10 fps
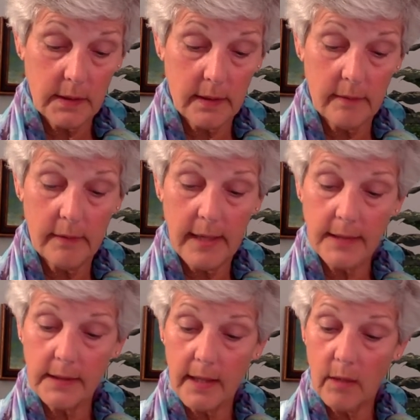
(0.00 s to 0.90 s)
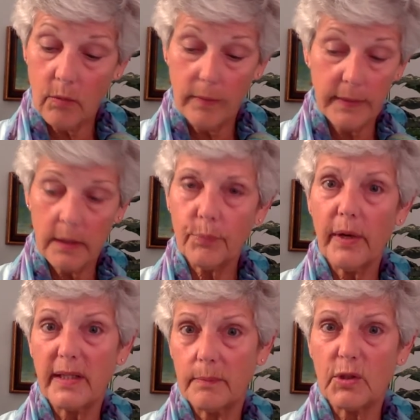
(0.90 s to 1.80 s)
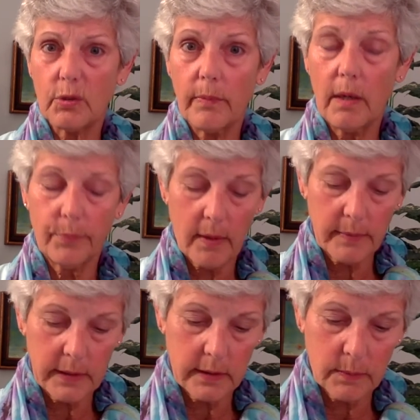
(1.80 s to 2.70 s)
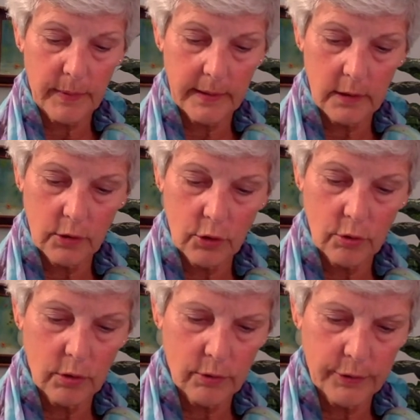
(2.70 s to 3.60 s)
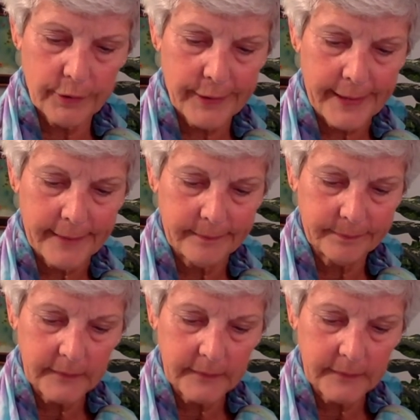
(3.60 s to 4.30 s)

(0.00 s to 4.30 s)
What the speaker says: and that's how women get pregnant, but your mom probably explained this to you or your dad.